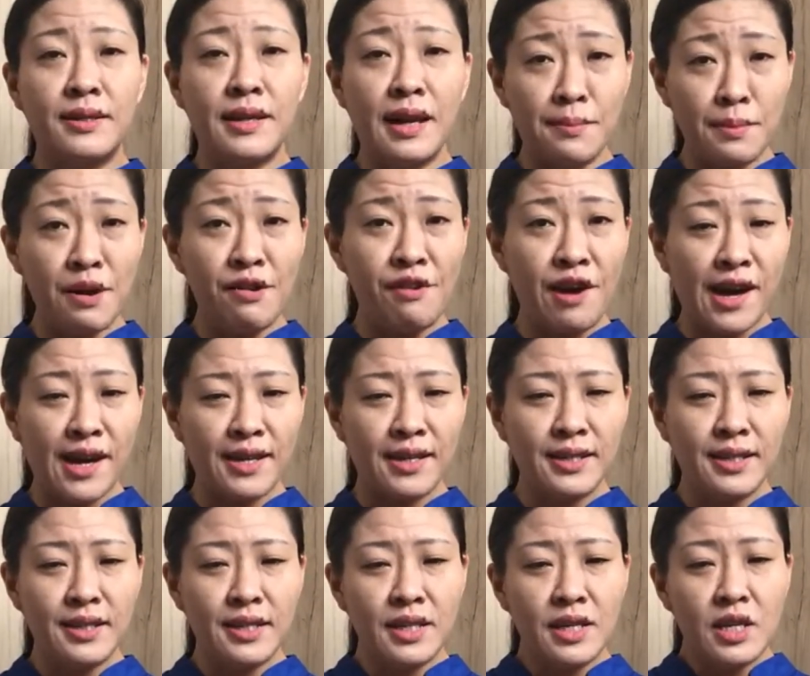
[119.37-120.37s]
Am I right?
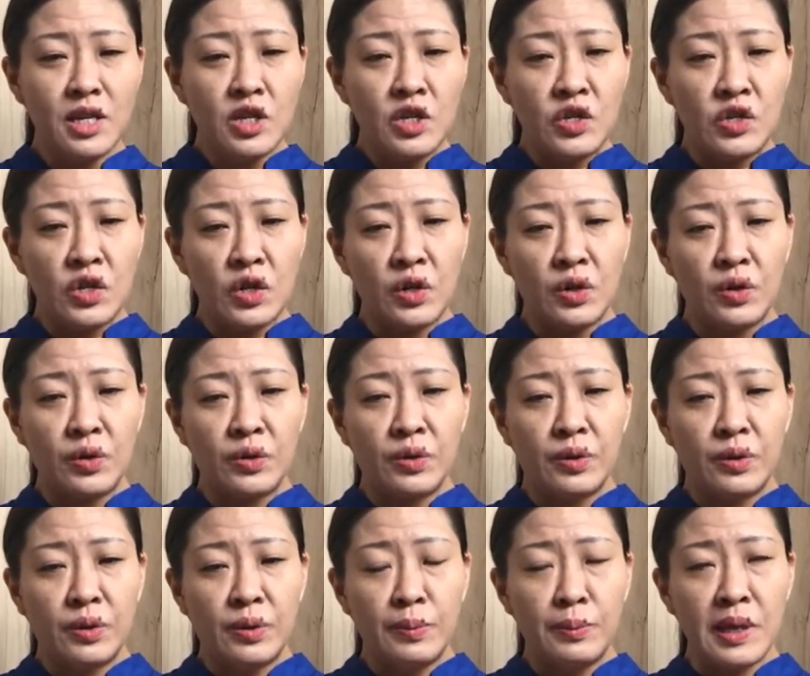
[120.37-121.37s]
So,
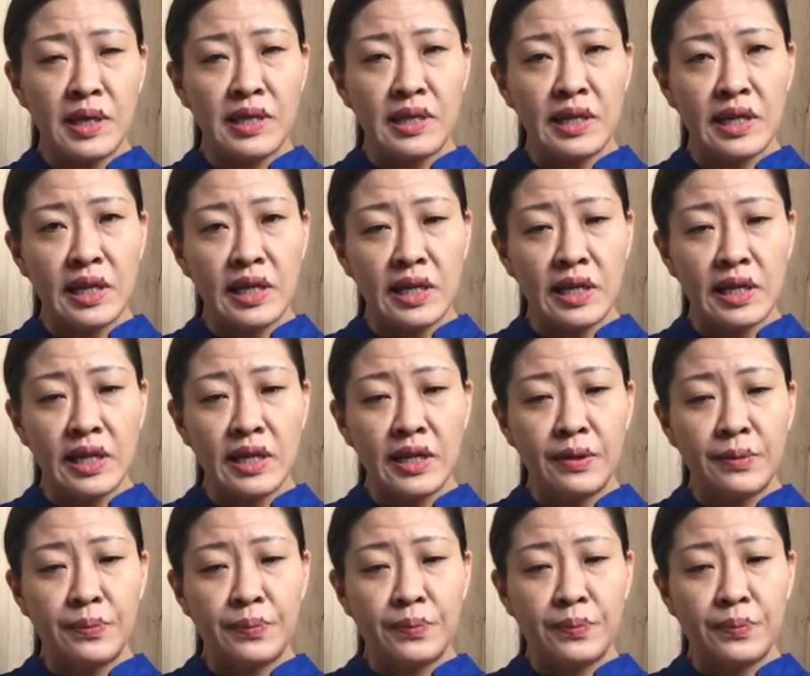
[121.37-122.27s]
basically,